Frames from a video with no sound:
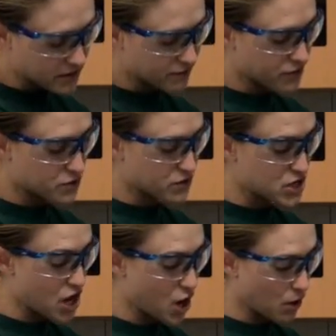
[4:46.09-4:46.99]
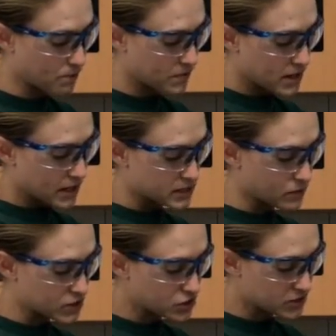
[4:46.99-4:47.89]
thing for you to know is
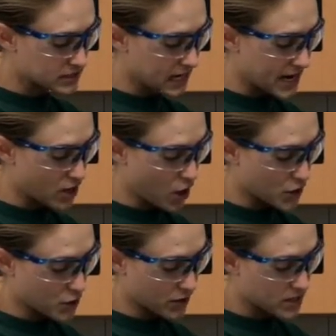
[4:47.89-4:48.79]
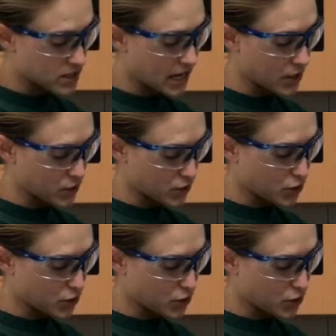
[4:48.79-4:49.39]
once you decide on your indicator,